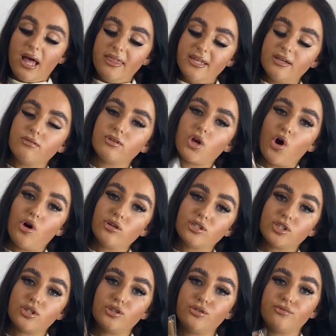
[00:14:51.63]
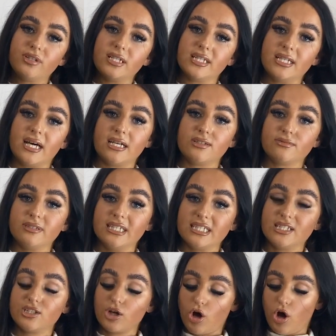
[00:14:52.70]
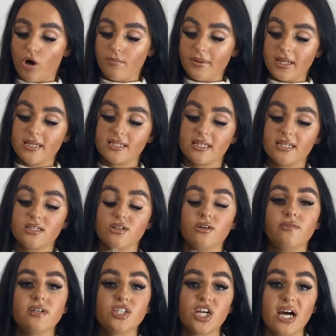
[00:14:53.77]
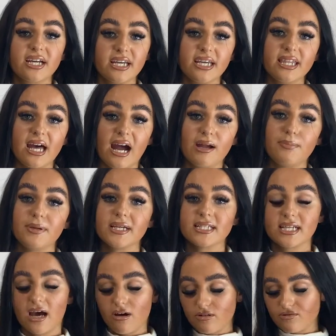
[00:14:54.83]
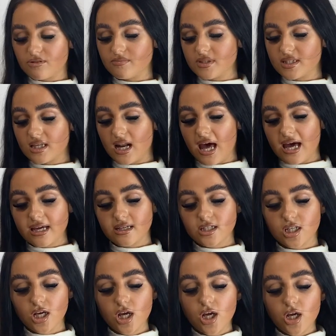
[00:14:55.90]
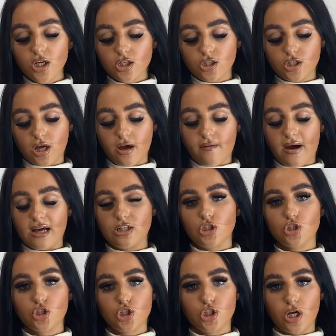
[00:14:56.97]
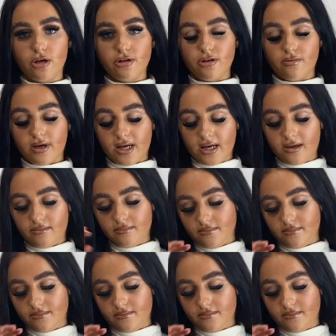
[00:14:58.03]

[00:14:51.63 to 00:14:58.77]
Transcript: I think would also look really nice with this top is this other jacket that I picked out from Select. So I'll just show you it.